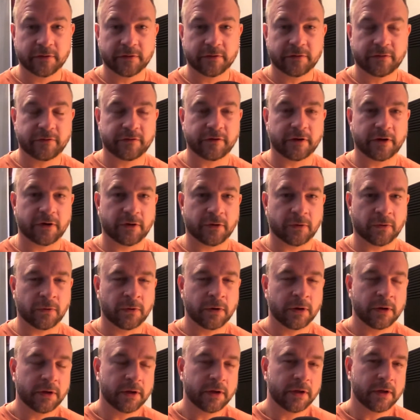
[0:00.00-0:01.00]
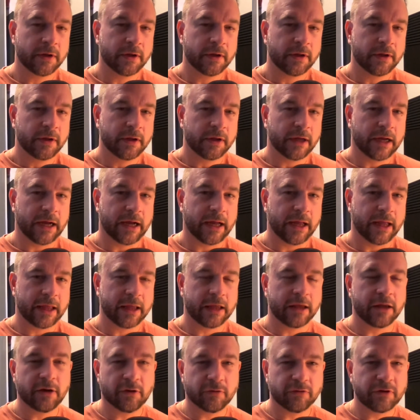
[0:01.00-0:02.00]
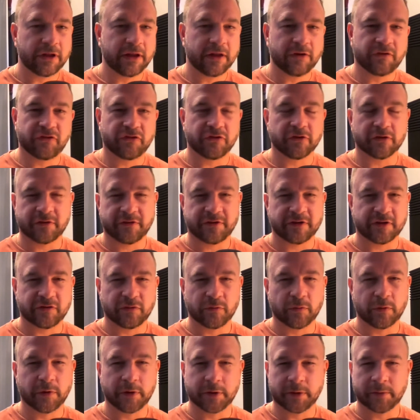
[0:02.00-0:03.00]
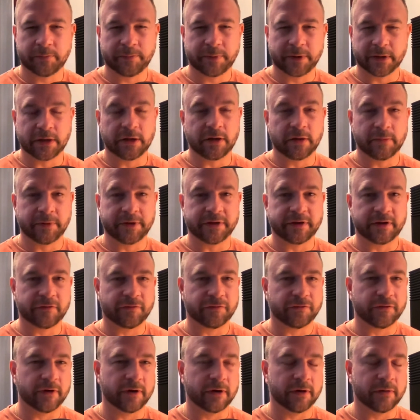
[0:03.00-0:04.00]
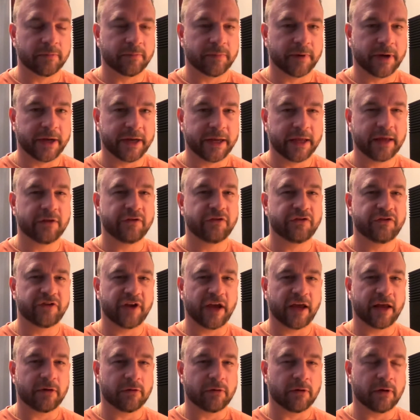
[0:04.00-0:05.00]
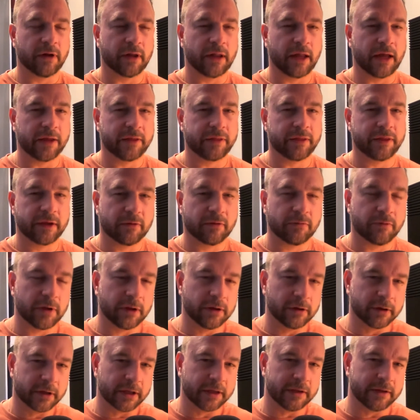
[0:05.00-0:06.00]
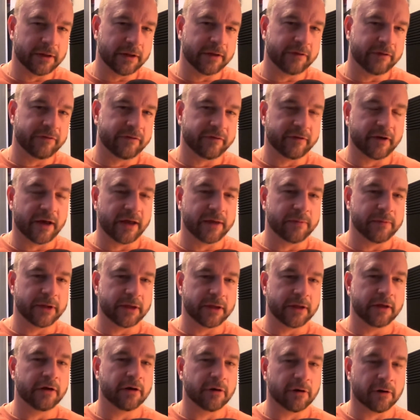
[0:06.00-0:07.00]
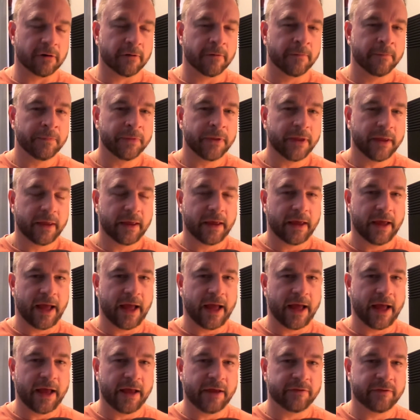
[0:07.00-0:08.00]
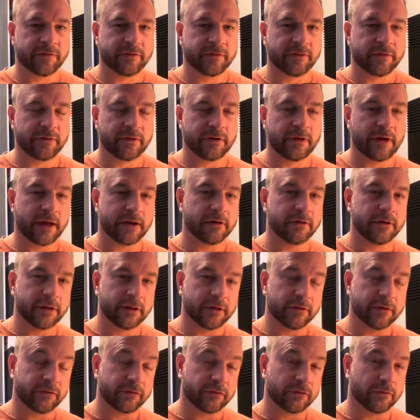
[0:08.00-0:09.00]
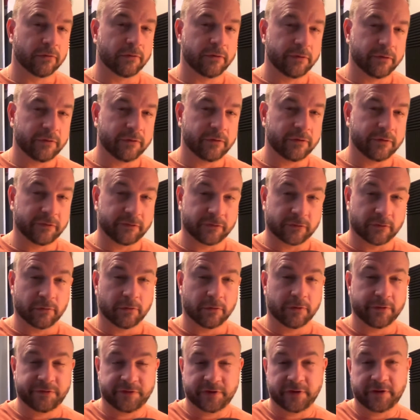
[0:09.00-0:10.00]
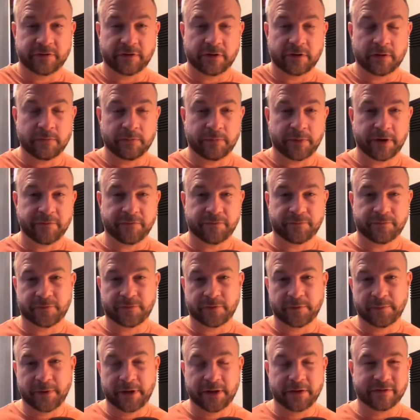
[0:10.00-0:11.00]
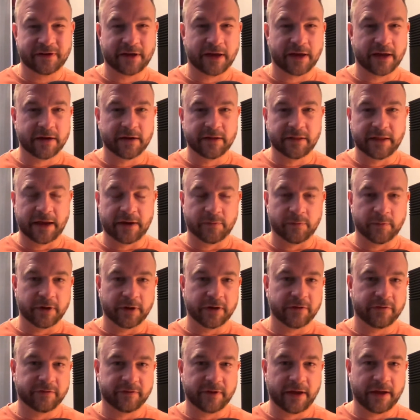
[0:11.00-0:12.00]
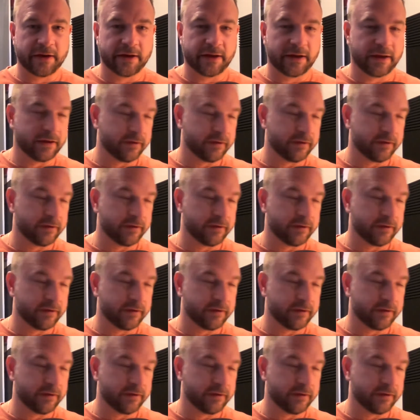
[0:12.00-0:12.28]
So, each jurisdiction will be a little bit different. But in general, I think we look at this time of year as not only the school season, but for me, it's kind of that reset.